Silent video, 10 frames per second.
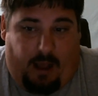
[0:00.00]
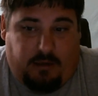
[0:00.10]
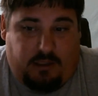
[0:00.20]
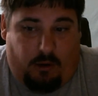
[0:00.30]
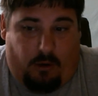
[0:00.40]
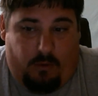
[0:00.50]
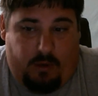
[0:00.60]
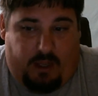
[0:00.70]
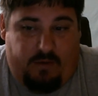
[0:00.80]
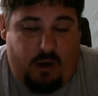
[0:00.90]
So
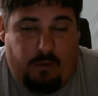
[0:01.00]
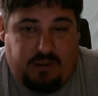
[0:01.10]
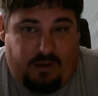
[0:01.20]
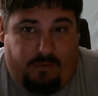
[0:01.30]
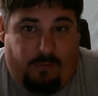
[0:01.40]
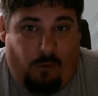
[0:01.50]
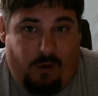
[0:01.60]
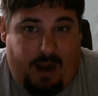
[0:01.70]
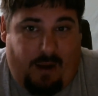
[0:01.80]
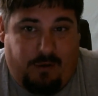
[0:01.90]
even though it was a
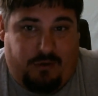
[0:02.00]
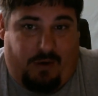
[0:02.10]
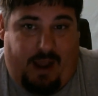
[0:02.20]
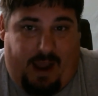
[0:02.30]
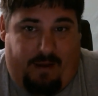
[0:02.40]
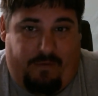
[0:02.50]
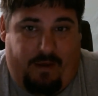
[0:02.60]
4-hour drive,